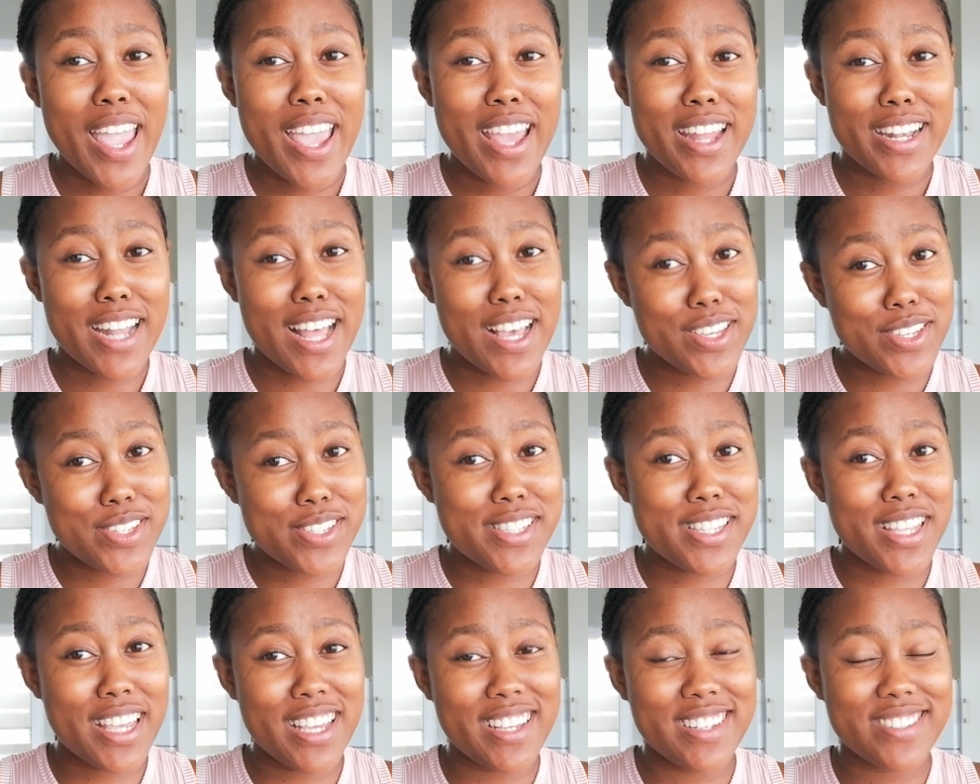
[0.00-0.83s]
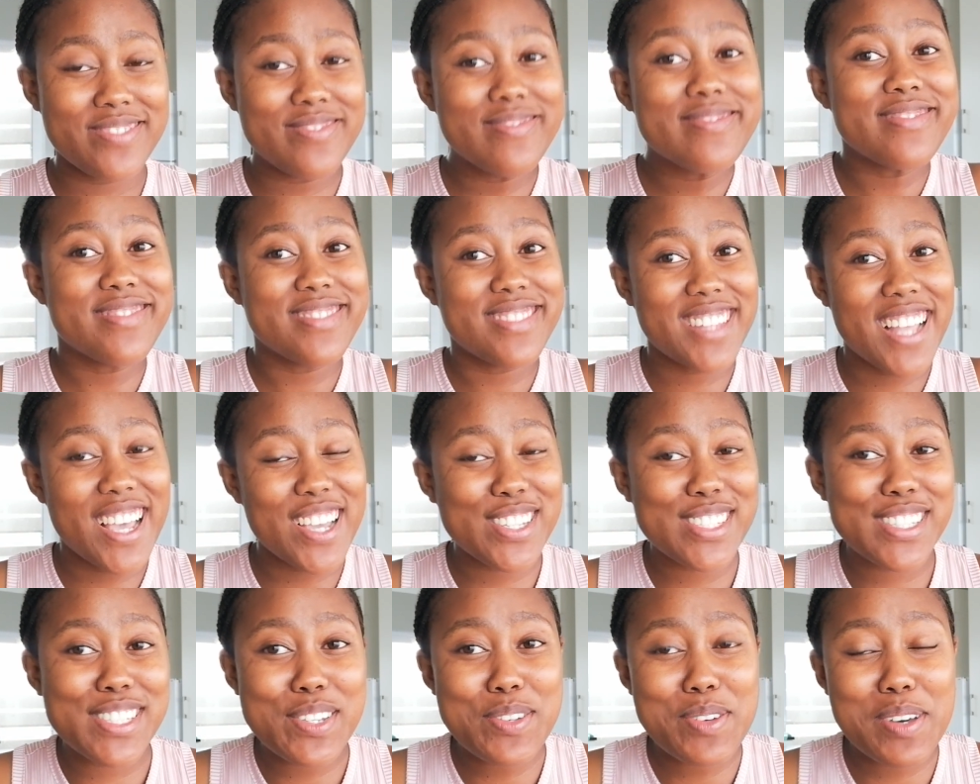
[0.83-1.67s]
now you see
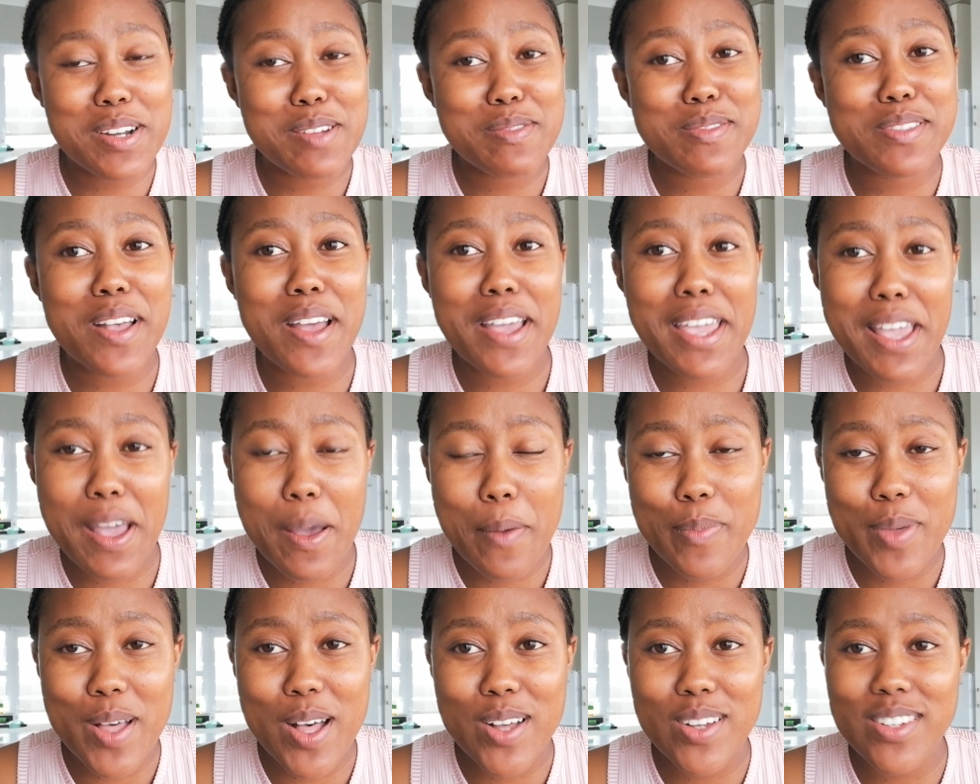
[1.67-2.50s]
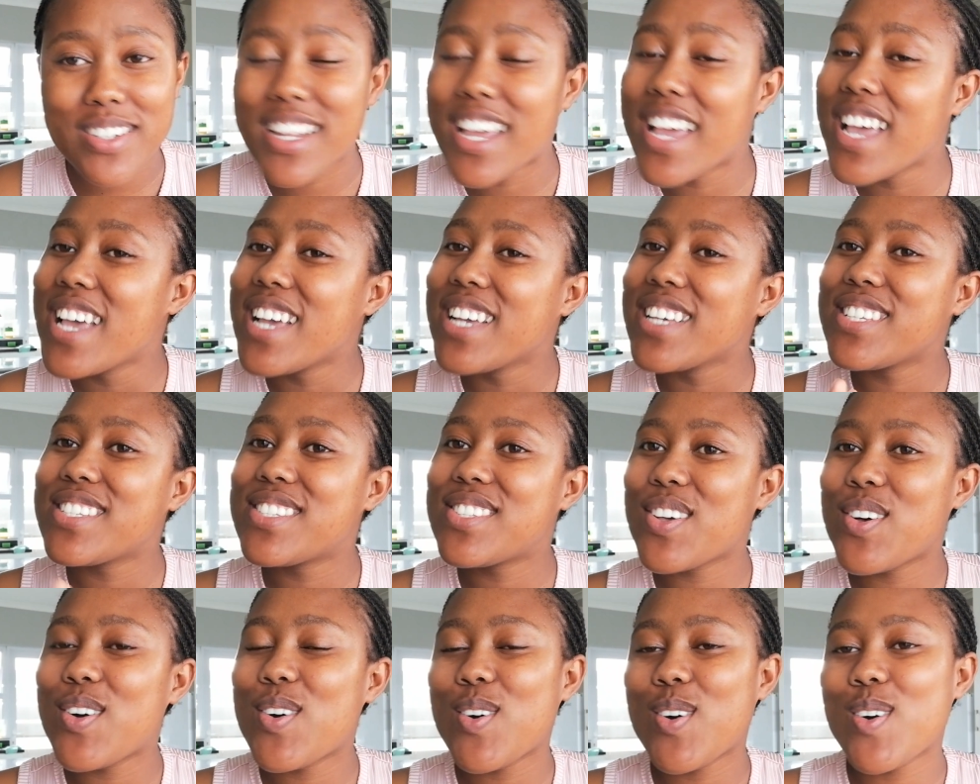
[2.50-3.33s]
what I'm talking about.
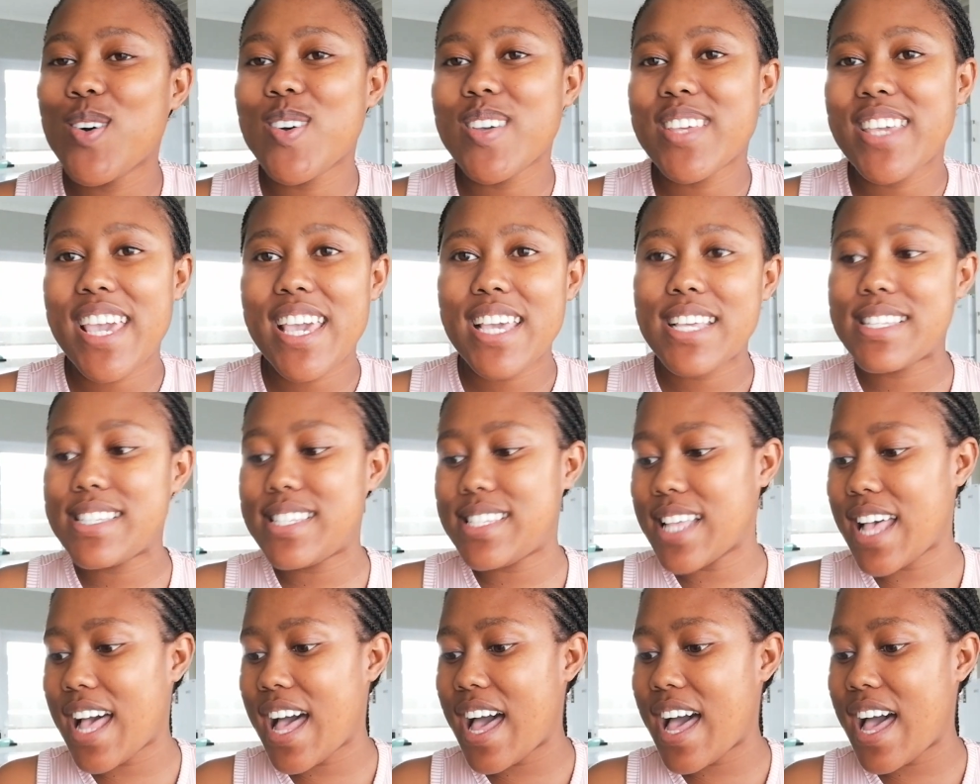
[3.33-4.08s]
So yes,